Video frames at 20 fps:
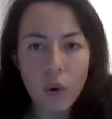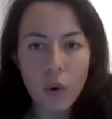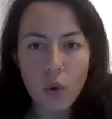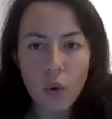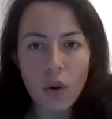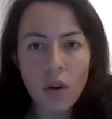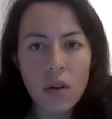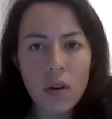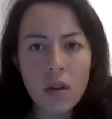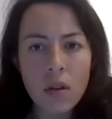
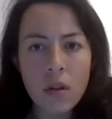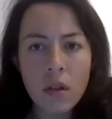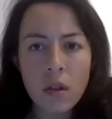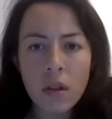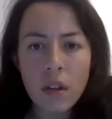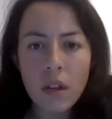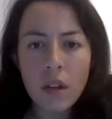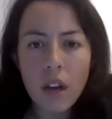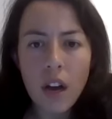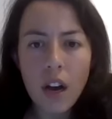cool.
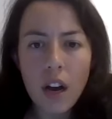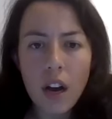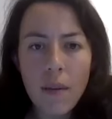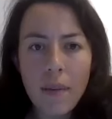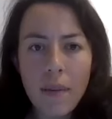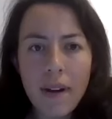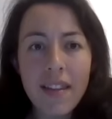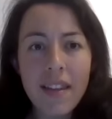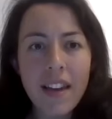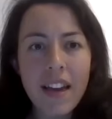
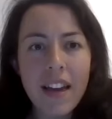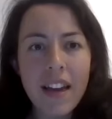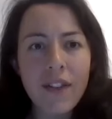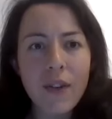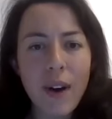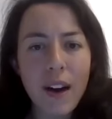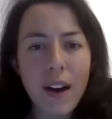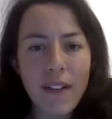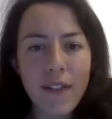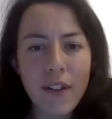Um, and then, have
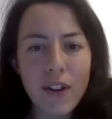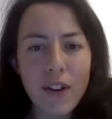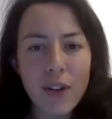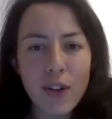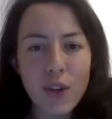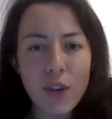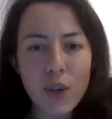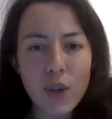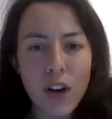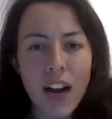you
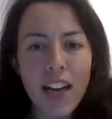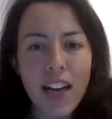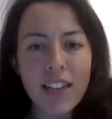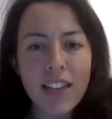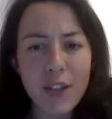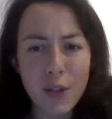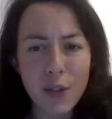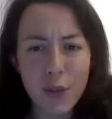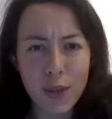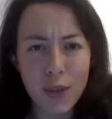ever tried
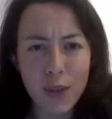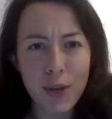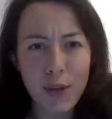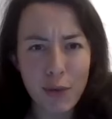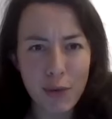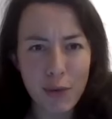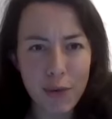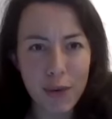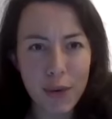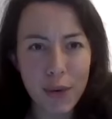to drill
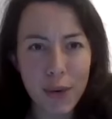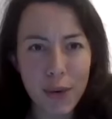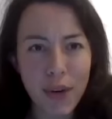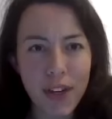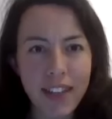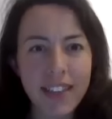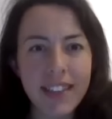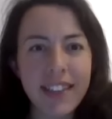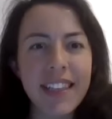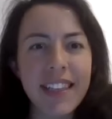through
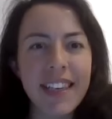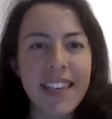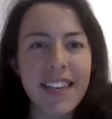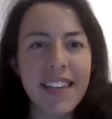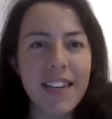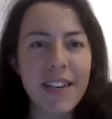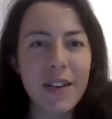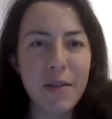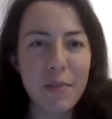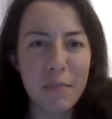a
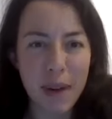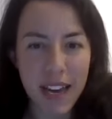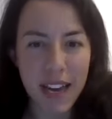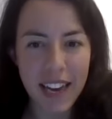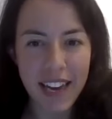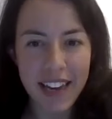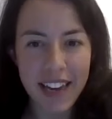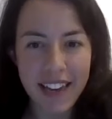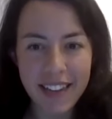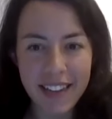ski by
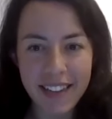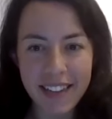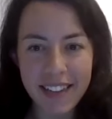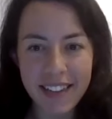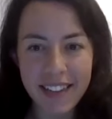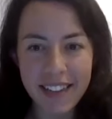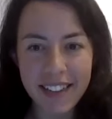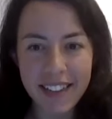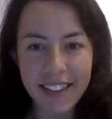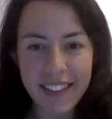hand?
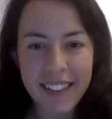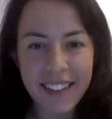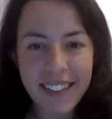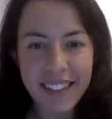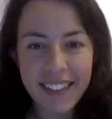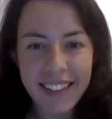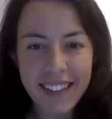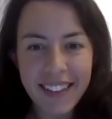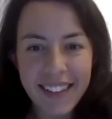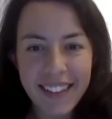
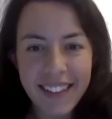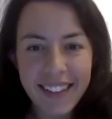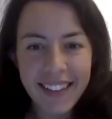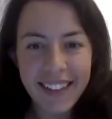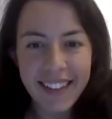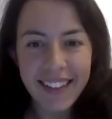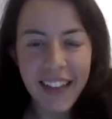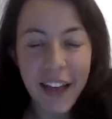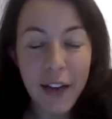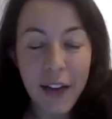
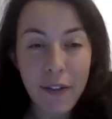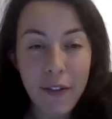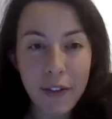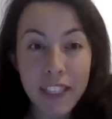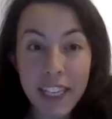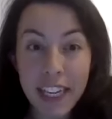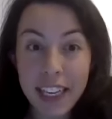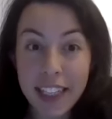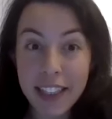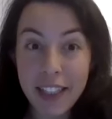Have you ever
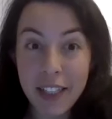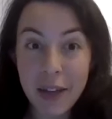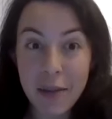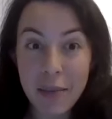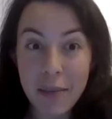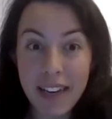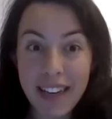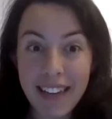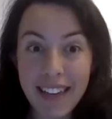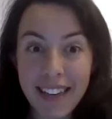tested
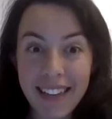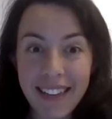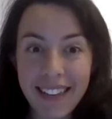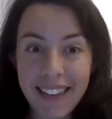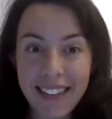a bit?